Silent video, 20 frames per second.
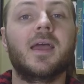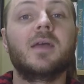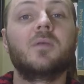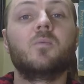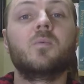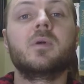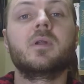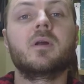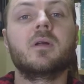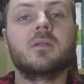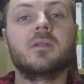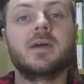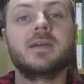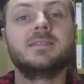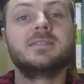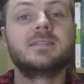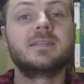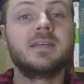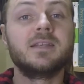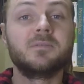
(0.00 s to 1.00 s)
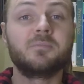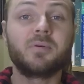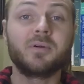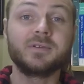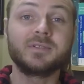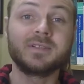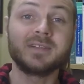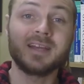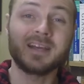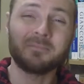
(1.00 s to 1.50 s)
And when a light-skinned
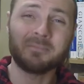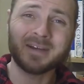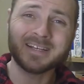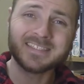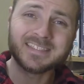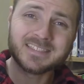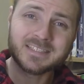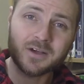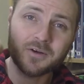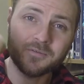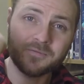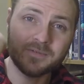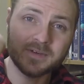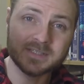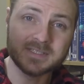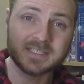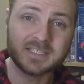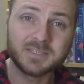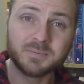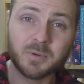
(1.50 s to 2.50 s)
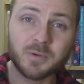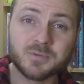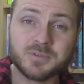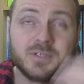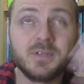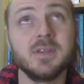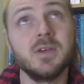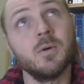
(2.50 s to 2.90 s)
person like myself is exposed to